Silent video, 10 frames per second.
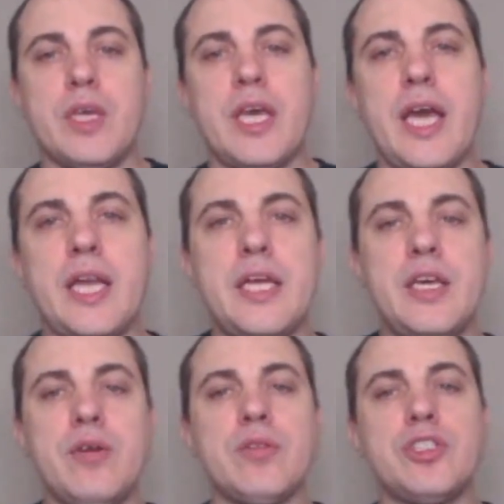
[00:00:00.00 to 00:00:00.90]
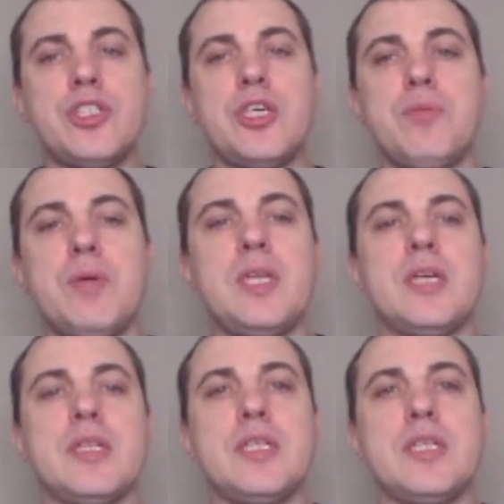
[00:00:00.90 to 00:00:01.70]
can he or she immediately